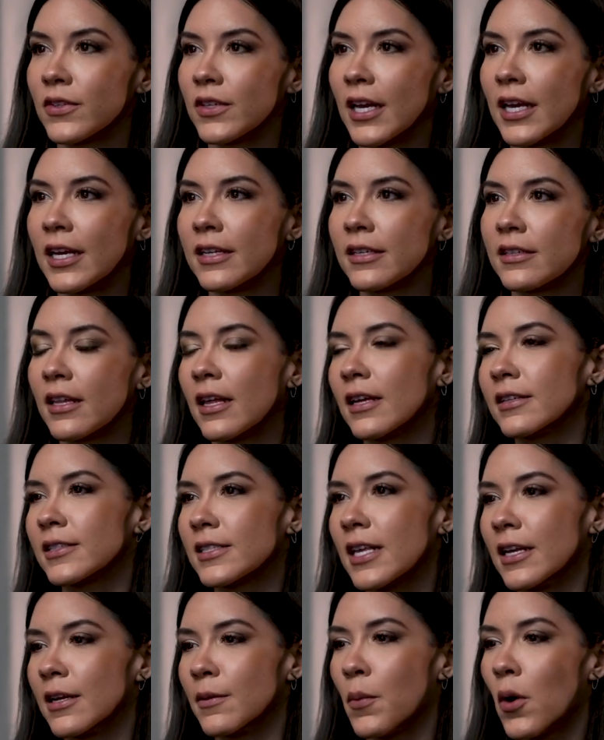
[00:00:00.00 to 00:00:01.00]
And that's
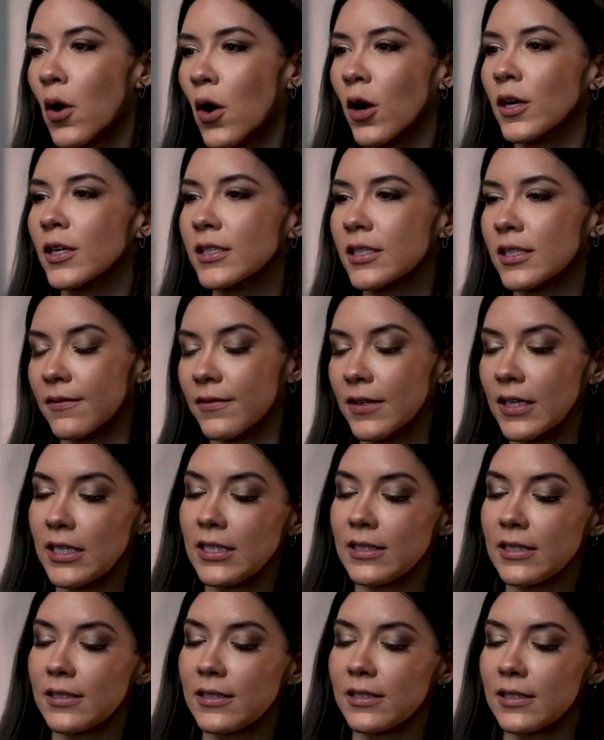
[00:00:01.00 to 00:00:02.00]
like part of
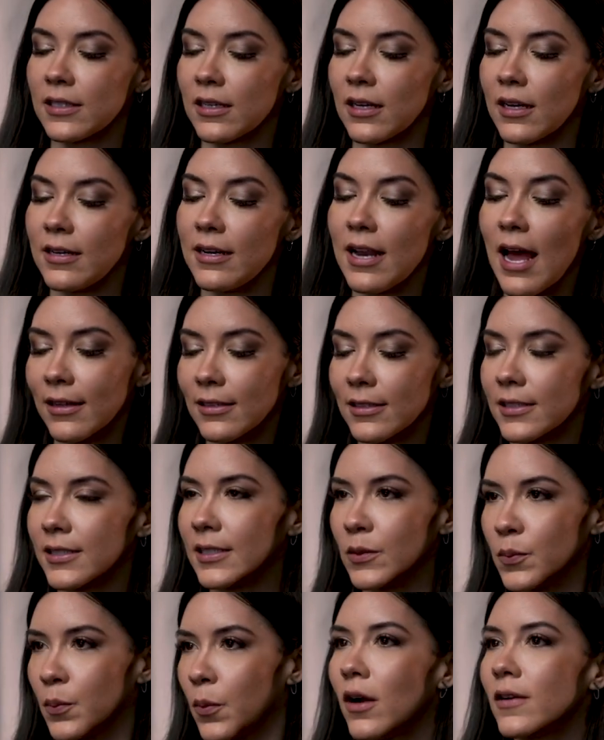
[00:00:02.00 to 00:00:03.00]
his
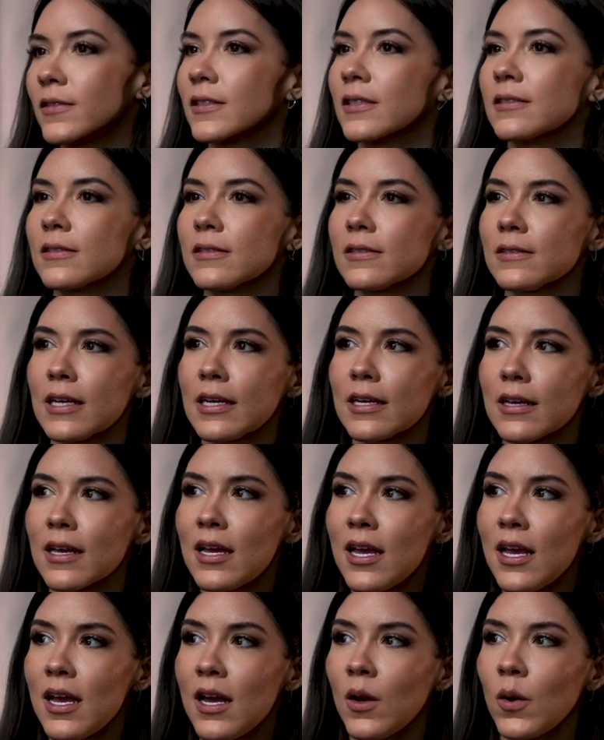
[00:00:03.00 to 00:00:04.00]
analysis process is like,
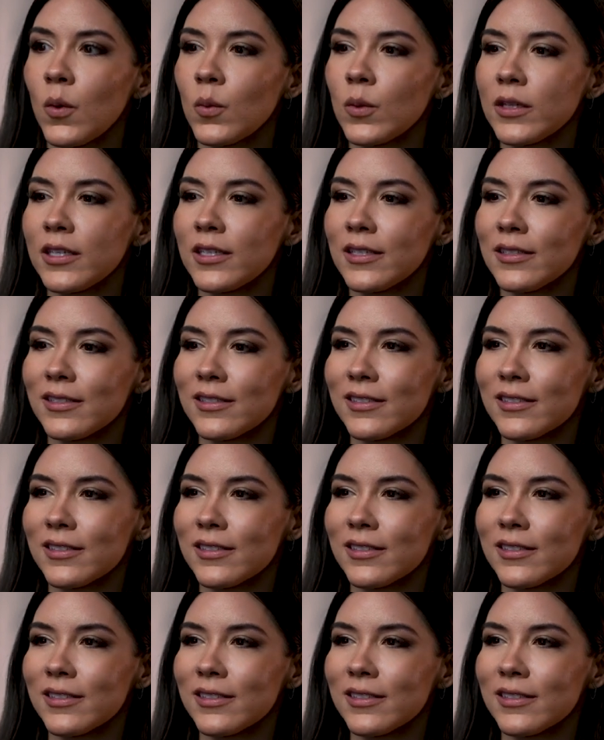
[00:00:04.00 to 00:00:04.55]
well,